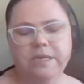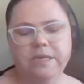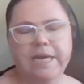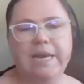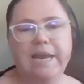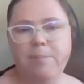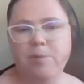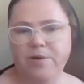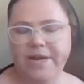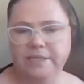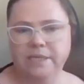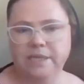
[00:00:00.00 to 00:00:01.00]

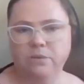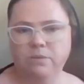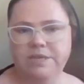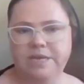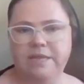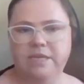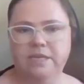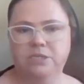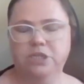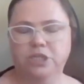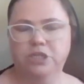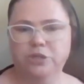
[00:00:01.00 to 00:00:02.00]
collaborating with other
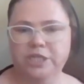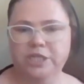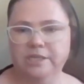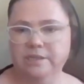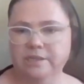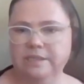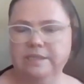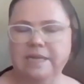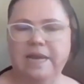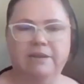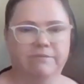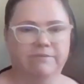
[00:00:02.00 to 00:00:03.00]
institutions
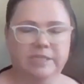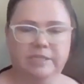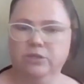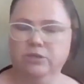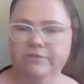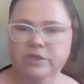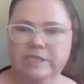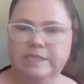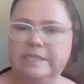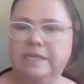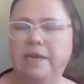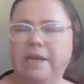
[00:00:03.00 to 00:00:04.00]
like Wits
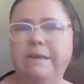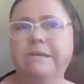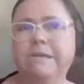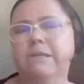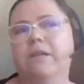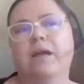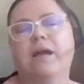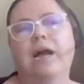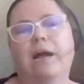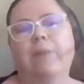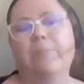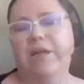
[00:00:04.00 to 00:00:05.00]
University,
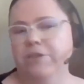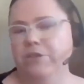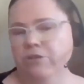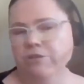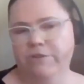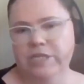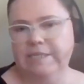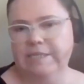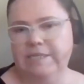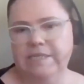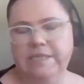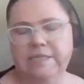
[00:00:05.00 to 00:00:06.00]
other
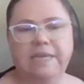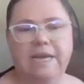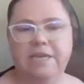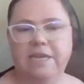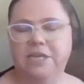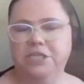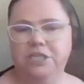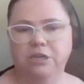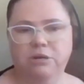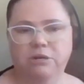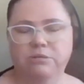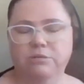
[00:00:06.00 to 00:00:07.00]
universities, other
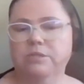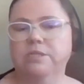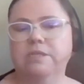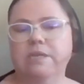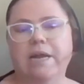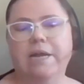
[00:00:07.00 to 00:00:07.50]
NGOs,